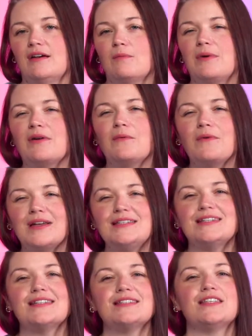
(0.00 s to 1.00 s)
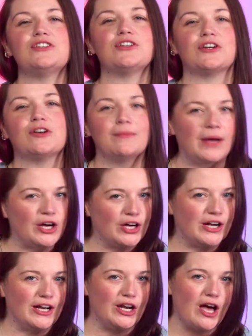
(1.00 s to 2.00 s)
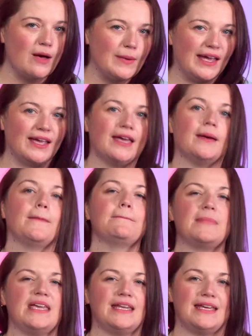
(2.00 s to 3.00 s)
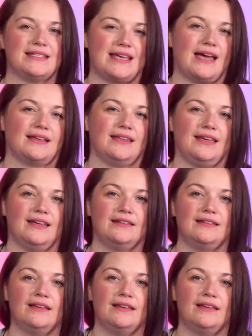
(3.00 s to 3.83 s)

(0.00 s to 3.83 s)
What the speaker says: But what does the term ergonomic mean exactly?